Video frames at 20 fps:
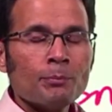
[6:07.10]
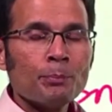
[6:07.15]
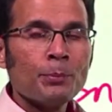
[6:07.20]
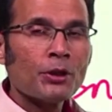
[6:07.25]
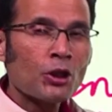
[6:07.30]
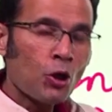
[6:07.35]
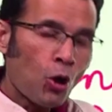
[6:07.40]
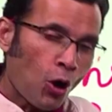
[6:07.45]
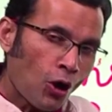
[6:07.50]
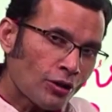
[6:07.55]

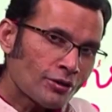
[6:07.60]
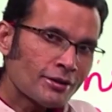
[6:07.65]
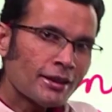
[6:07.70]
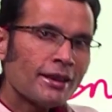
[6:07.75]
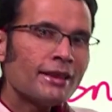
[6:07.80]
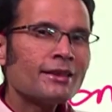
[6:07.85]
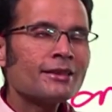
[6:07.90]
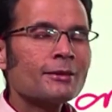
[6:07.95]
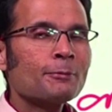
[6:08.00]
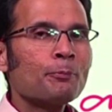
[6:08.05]
Because
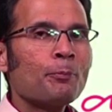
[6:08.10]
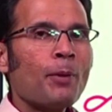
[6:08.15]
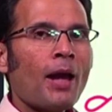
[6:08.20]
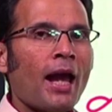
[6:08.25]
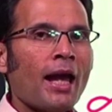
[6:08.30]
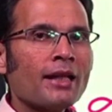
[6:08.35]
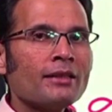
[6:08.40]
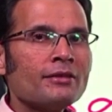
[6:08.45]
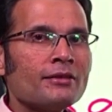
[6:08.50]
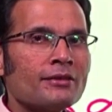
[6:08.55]
it
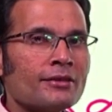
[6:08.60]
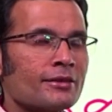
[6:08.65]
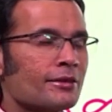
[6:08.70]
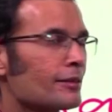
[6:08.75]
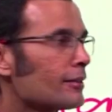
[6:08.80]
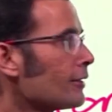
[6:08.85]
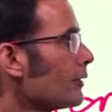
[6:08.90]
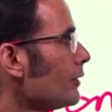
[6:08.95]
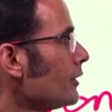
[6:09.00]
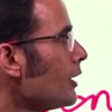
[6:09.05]

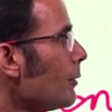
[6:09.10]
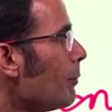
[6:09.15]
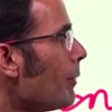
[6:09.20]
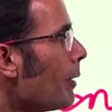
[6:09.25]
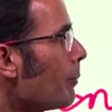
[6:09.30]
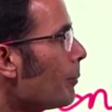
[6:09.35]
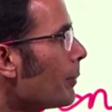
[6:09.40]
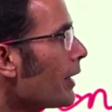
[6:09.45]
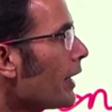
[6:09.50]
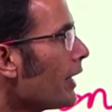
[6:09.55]
spans the
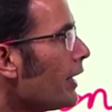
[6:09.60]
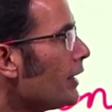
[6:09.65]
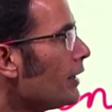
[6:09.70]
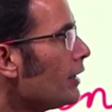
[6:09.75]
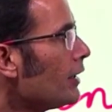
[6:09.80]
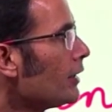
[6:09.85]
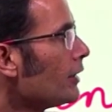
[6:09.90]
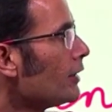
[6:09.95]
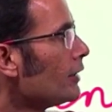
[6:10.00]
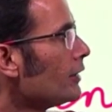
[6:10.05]

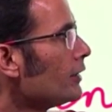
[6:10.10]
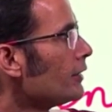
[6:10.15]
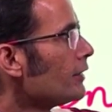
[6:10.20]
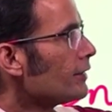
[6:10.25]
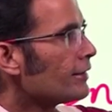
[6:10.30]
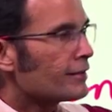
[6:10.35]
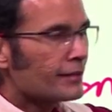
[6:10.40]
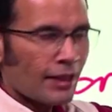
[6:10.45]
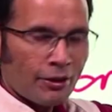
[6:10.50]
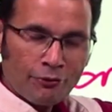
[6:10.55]
membrane
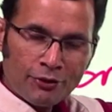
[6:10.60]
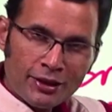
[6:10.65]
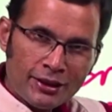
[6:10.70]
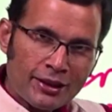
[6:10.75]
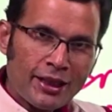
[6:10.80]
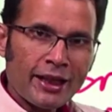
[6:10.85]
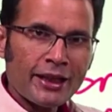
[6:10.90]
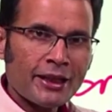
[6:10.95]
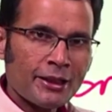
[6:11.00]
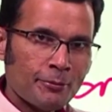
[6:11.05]

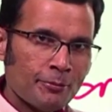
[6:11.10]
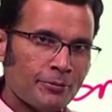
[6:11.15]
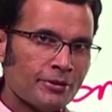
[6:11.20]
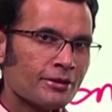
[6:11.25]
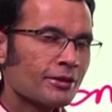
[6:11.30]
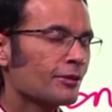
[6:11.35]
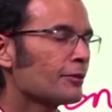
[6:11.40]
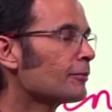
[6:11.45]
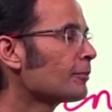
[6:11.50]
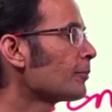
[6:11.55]
seven
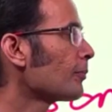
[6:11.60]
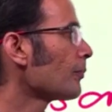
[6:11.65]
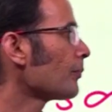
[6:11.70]
times,